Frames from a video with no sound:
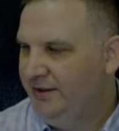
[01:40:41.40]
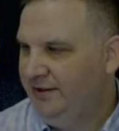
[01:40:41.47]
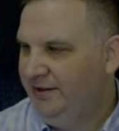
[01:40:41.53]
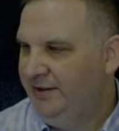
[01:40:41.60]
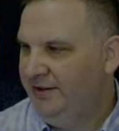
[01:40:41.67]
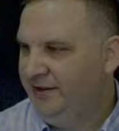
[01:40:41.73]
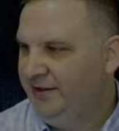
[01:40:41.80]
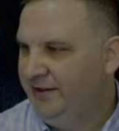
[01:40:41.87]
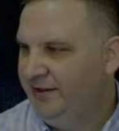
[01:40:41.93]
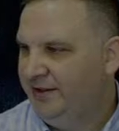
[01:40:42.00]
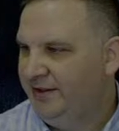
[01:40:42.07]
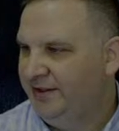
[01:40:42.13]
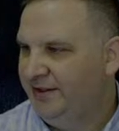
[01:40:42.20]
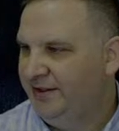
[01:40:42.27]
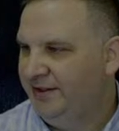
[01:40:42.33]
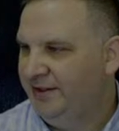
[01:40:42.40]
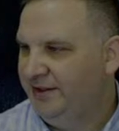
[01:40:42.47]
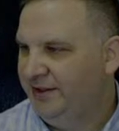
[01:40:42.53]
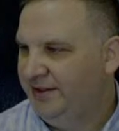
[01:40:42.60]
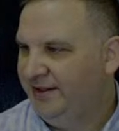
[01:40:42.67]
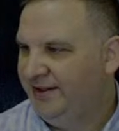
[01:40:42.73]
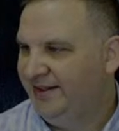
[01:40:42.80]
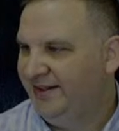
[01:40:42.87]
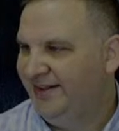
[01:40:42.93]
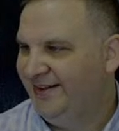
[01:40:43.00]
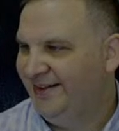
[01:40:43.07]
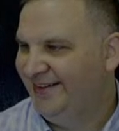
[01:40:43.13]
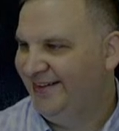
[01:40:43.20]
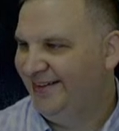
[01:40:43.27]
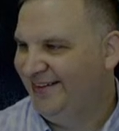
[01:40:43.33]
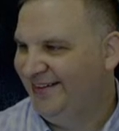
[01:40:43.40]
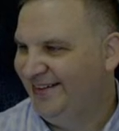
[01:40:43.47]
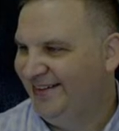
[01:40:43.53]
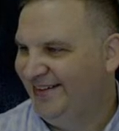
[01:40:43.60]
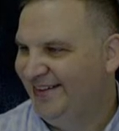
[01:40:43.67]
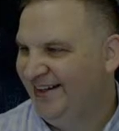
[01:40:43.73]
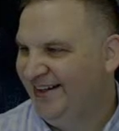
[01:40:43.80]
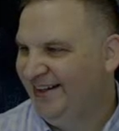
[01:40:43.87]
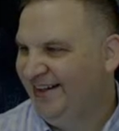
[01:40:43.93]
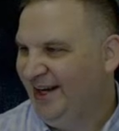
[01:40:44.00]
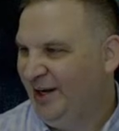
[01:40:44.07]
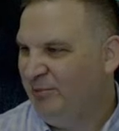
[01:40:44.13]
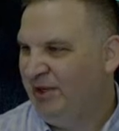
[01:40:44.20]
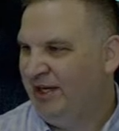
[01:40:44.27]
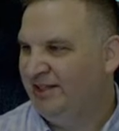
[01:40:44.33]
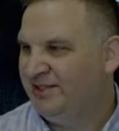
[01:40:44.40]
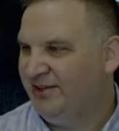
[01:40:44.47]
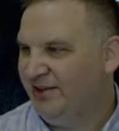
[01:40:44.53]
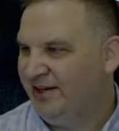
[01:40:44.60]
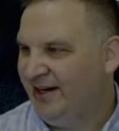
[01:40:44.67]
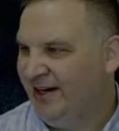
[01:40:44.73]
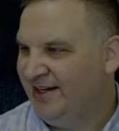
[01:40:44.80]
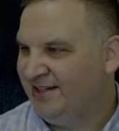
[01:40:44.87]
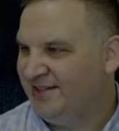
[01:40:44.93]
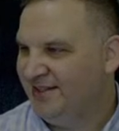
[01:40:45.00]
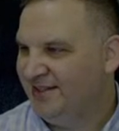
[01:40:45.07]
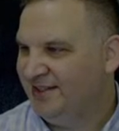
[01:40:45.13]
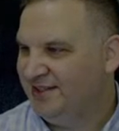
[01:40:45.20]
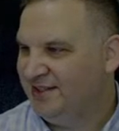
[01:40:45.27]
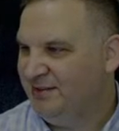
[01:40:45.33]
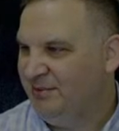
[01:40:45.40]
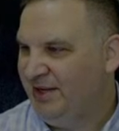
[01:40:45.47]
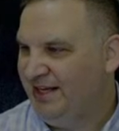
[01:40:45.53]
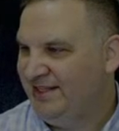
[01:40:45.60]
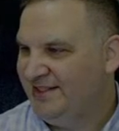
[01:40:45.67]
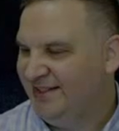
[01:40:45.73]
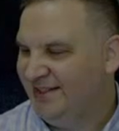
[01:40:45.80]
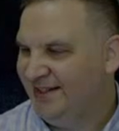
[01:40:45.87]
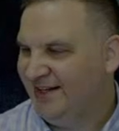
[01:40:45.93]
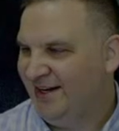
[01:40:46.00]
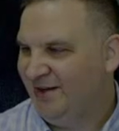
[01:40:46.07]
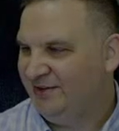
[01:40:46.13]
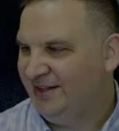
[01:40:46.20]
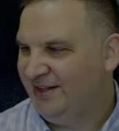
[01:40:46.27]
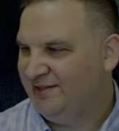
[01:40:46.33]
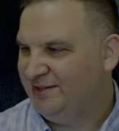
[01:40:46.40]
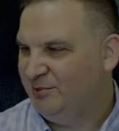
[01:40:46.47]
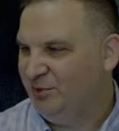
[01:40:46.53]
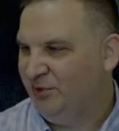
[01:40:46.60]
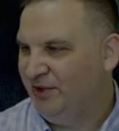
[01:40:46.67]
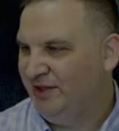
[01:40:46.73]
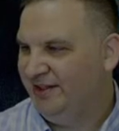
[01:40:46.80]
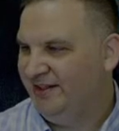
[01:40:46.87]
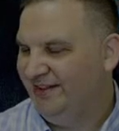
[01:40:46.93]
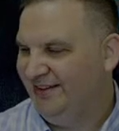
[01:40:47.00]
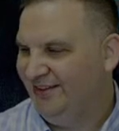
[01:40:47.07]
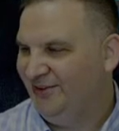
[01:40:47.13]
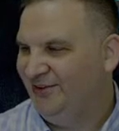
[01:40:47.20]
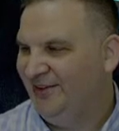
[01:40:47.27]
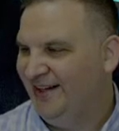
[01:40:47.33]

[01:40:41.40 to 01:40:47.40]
I'm being sarcastic. It's an amazing account. That's the point. Oh,